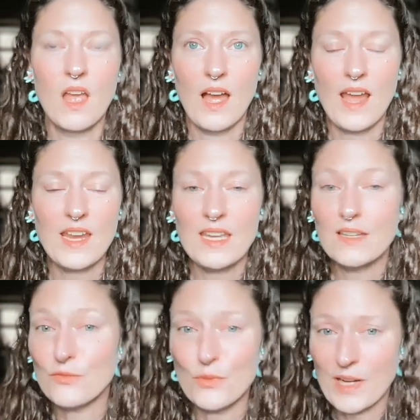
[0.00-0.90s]
I can't
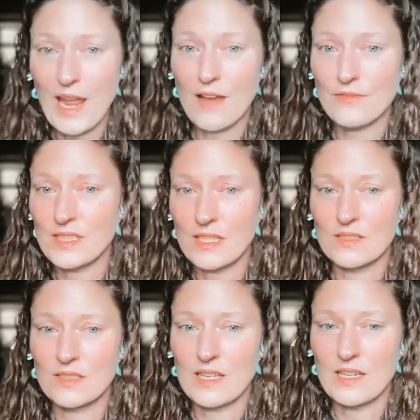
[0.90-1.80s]
afford a half a ton
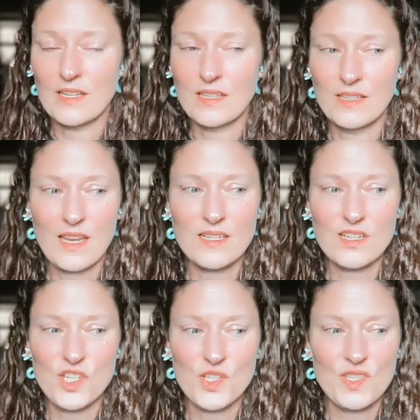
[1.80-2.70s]
of clay.
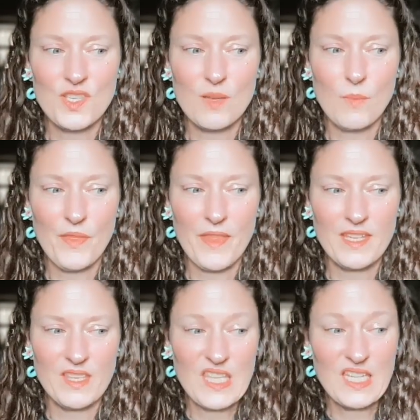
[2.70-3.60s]
And just think about like
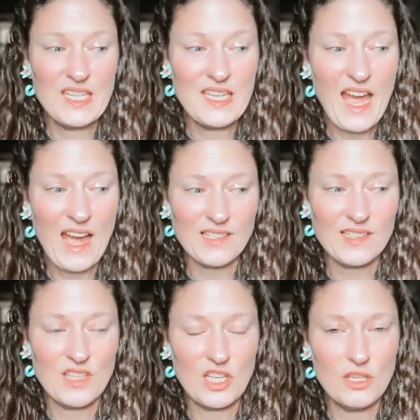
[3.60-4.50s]
the
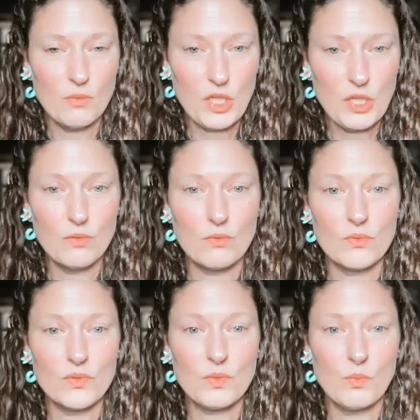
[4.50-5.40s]
gas that you would
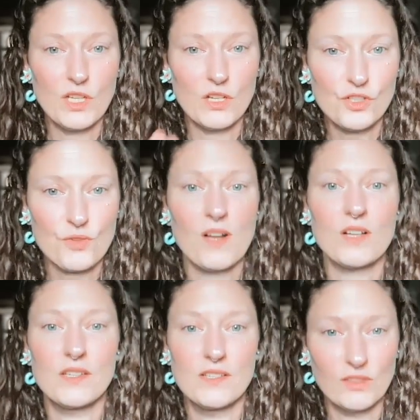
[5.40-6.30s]
use when your
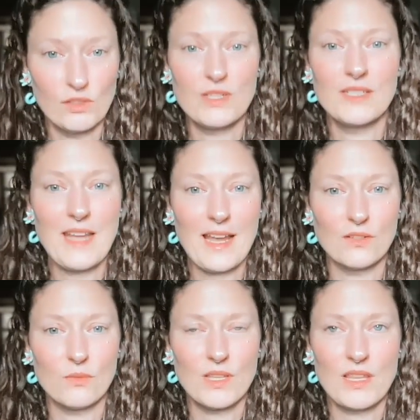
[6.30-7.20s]
truck is loaded
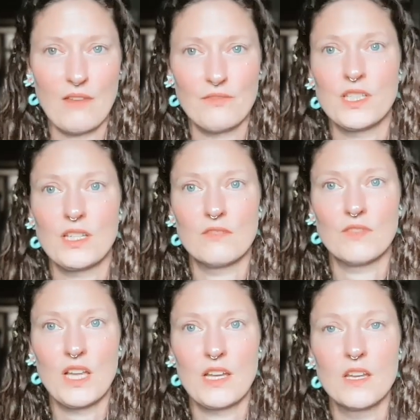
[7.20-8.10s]
down with half a ton of
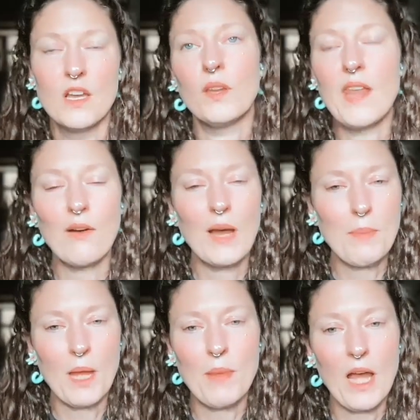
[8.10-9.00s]
clay. Well, now I
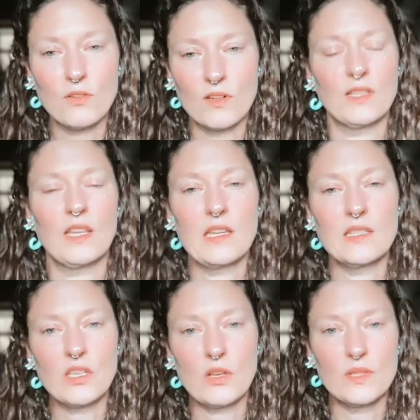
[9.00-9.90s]
buy powder clay,
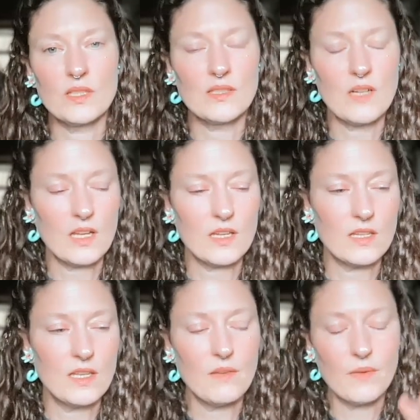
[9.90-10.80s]
so it's not.
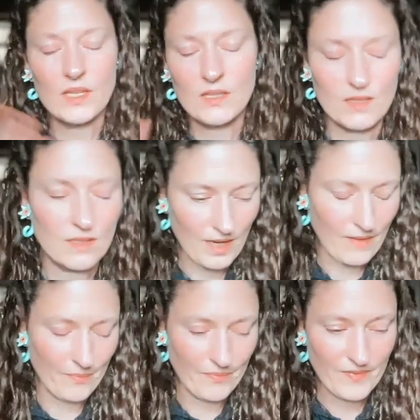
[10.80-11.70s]
Anyway, yeah,
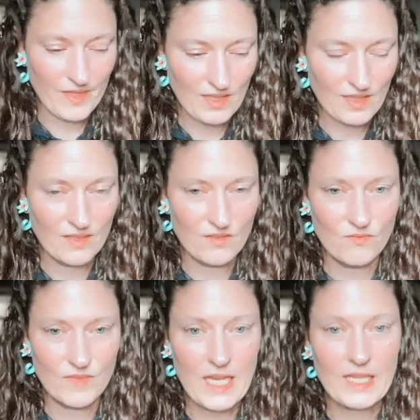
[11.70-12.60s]
that's
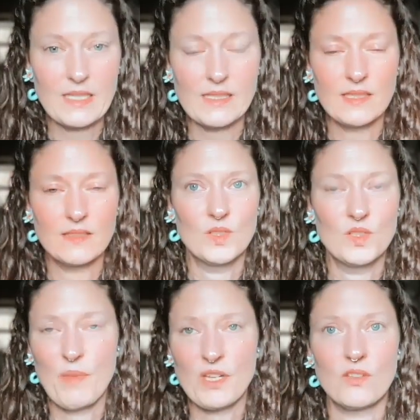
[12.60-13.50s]
techie
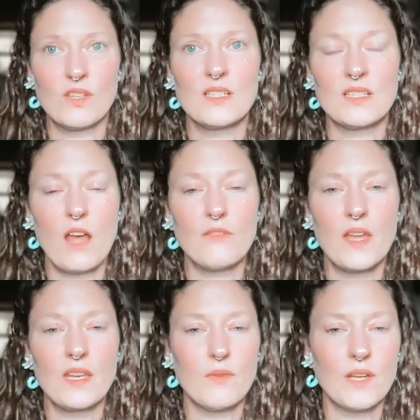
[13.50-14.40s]
specialty stuff.
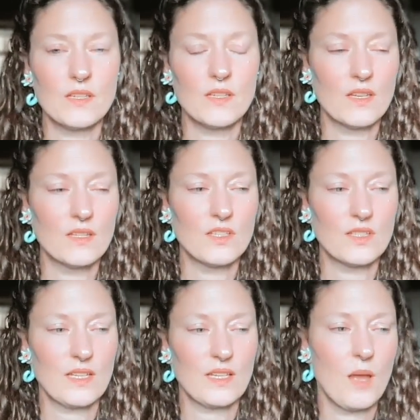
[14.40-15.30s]
Anyway,
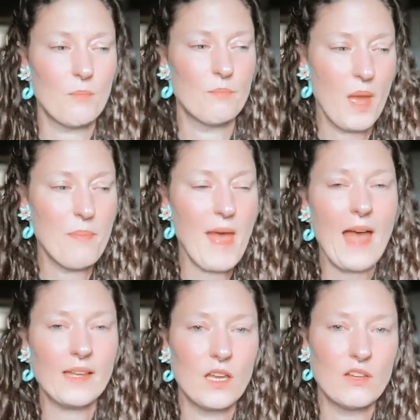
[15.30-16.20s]
just like a, a,
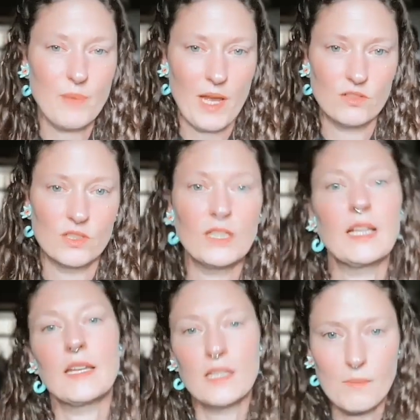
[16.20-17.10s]
bag of powdered
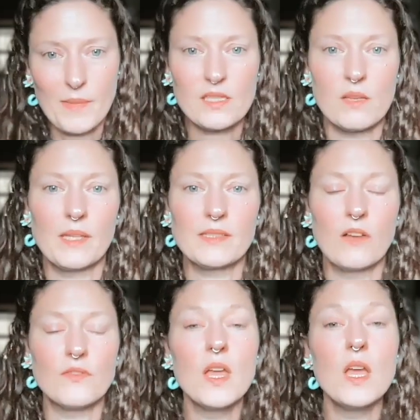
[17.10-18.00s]
clay and I mix it
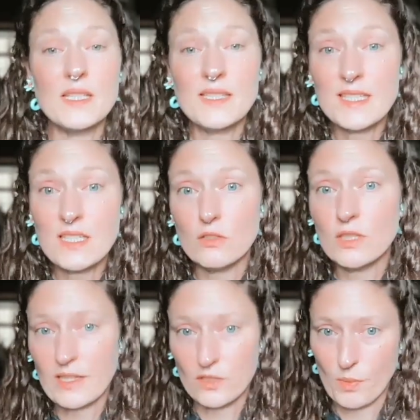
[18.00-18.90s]
myself. But it's still
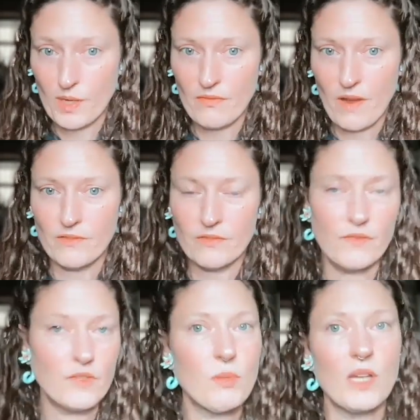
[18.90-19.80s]
like 25 or
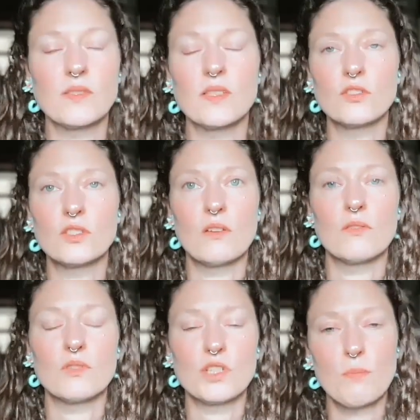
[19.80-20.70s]
50 pounds.
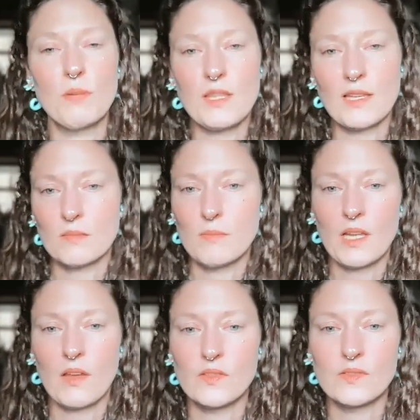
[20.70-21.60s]
So shipping that to my
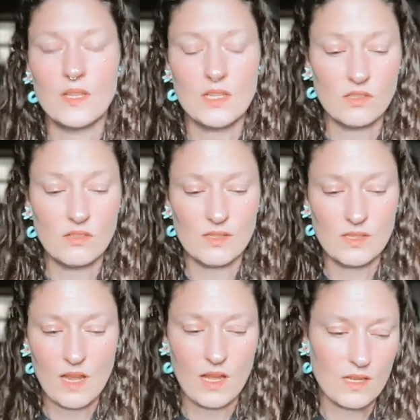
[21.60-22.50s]
house is just
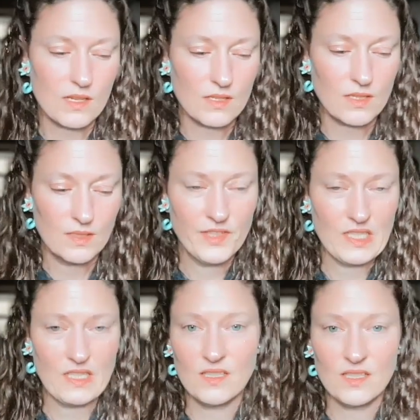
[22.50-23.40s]
not, just
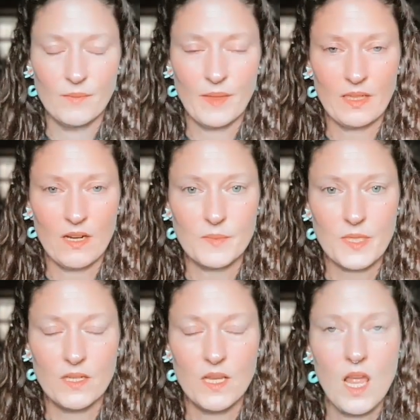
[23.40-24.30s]
doesn't seem like an
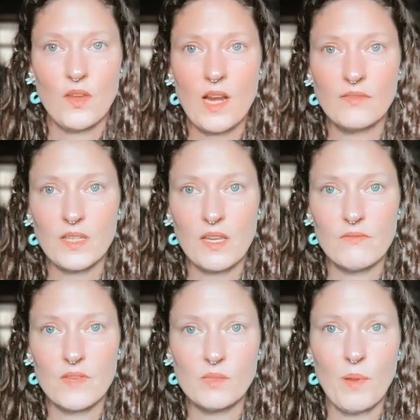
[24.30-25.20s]
option. So I'd have to
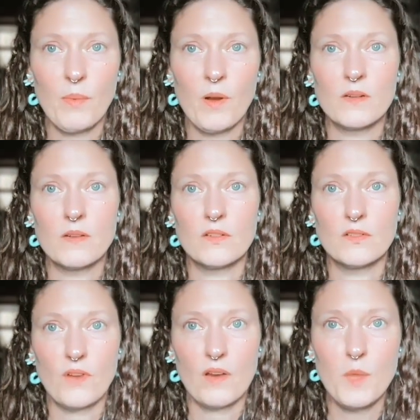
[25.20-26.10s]
convince my partner to
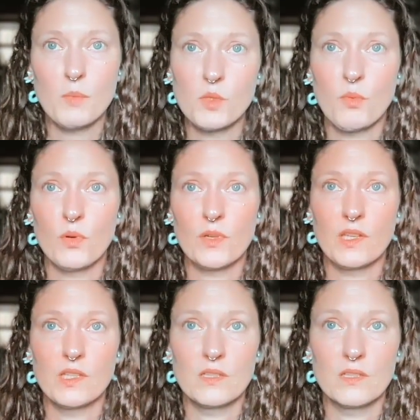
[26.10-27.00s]
drive me up to
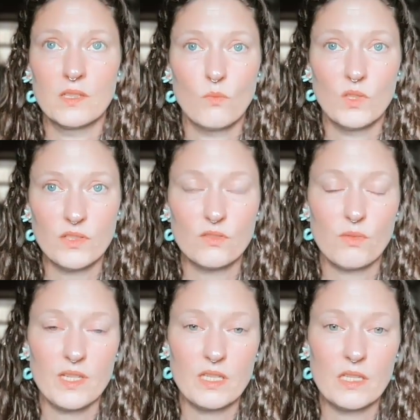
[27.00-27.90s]
Portland once or
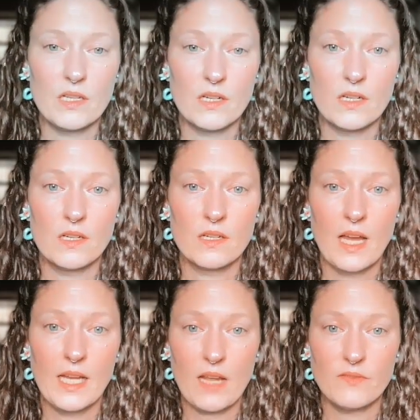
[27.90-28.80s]
twice a year.
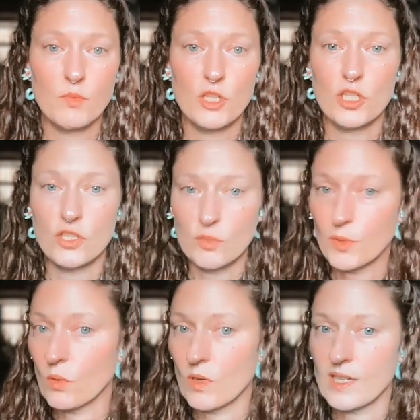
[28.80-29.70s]
I'd have to be
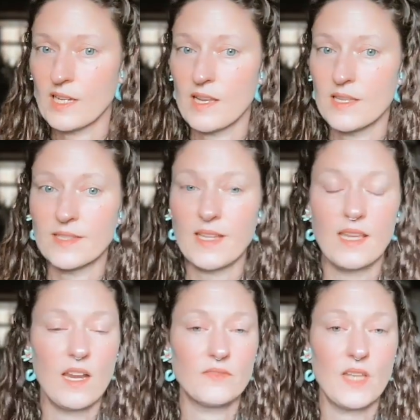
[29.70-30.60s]
super organized.
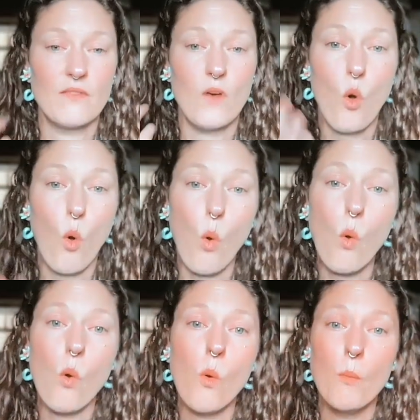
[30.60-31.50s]
I'd have to have a
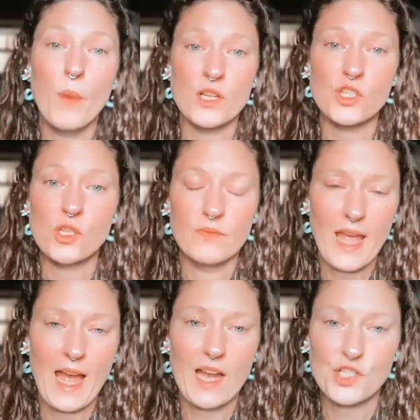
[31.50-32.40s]
whole bunch of
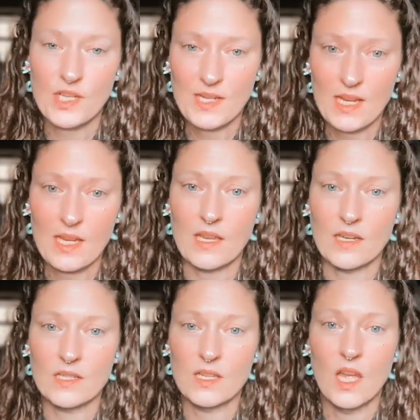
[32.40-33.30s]
cash in
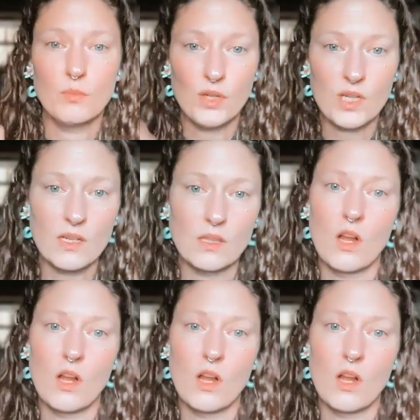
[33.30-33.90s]
hand to put in a